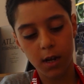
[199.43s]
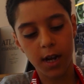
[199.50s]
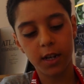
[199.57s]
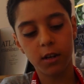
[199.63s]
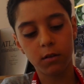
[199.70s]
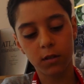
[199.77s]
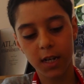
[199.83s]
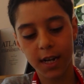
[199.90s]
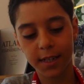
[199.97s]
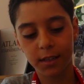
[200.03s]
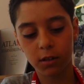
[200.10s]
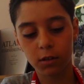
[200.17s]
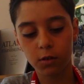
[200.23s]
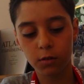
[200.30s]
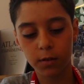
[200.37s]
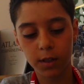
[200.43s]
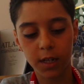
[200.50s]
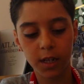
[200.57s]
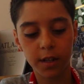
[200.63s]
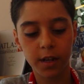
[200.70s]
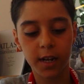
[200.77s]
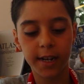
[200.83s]
I know, guys. I always
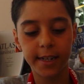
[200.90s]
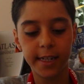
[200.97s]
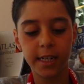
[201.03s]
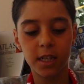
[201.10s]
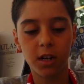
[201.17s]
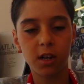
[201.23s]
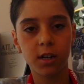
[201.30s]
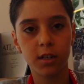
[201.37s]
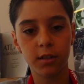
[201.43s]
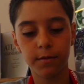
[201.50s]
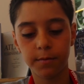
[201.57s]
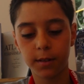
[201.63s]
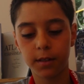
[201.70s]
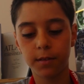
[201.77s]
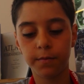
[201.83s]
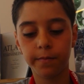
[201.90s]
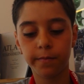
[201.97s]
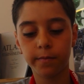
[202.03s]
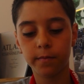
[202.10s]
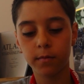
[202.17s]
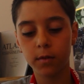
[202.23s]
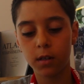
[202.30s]
get the idea wrong, but
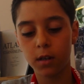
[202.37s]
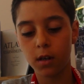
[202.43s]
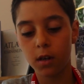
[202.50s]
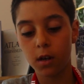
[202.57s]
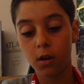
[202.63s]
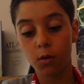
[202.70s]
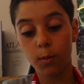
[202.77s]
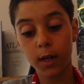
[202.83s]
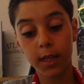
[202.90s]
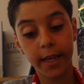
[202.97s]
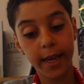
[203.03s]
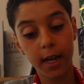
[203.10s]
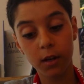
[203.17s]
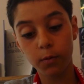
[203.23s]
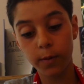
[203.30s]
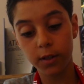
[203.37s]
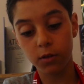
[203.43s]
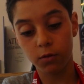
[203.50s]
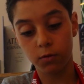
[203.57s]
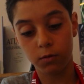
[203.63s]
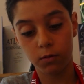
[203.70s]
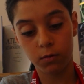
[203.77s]
what can we
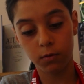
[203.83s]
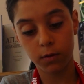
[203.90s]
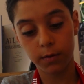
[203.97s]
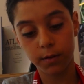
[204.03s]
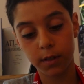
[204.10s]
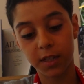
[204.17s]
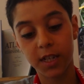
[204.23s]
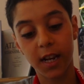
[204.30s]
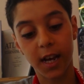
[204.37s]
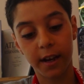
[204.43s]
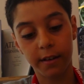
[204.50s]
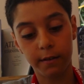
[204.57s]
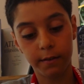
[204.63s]
do? It's loud.